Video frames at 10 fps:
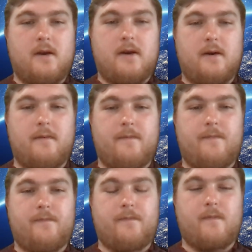
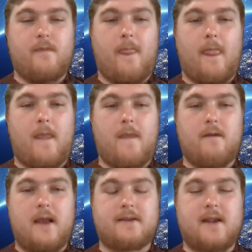
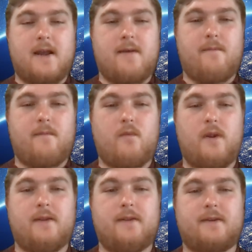Last time
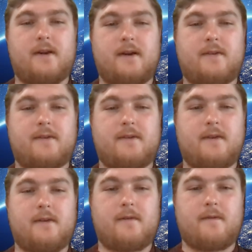we
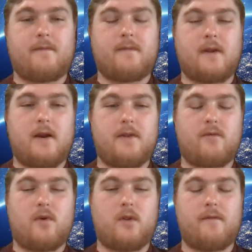discussed the
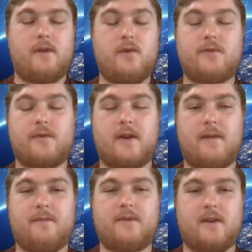role of
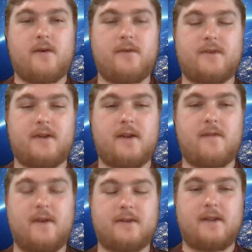usernames in OSINT
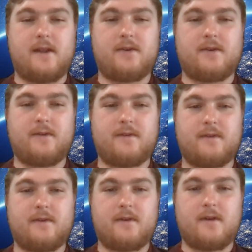
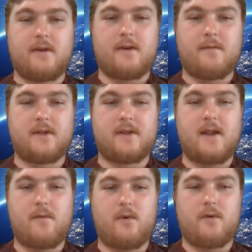investigations, but
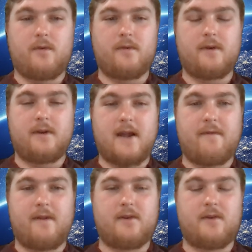today we'll
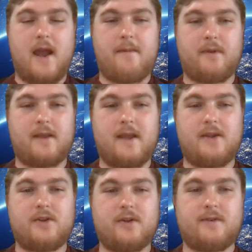dive into
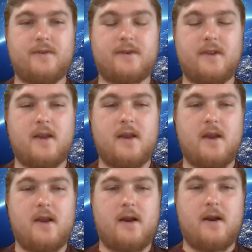applications
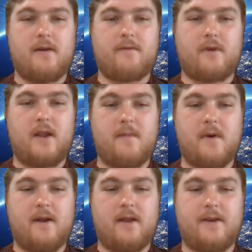for
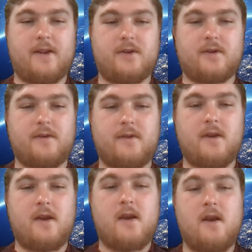email validation.
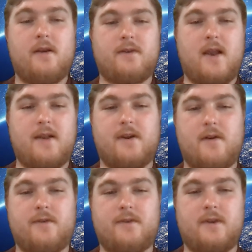So as an
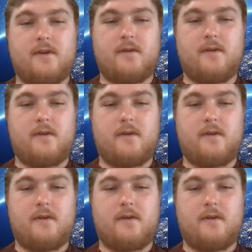OSINT